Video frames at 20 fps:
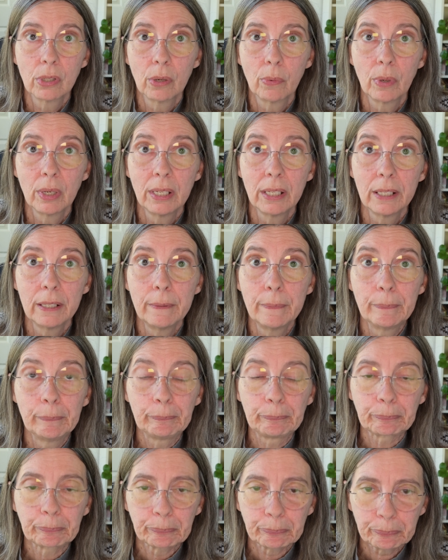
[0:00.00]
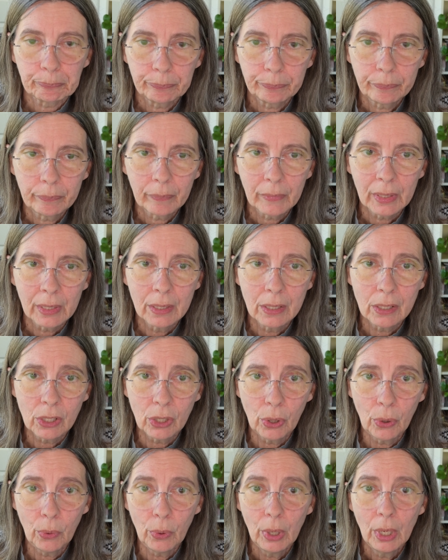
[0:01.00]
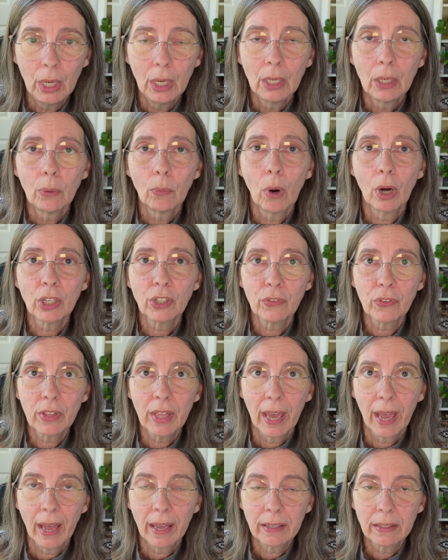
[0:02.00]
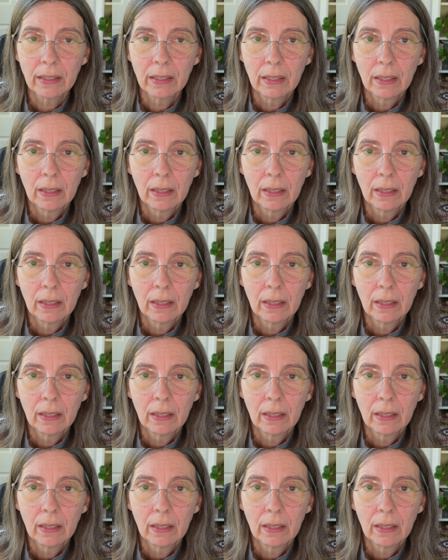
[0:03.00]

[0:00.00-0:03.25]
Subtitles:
that we did. So watch for that.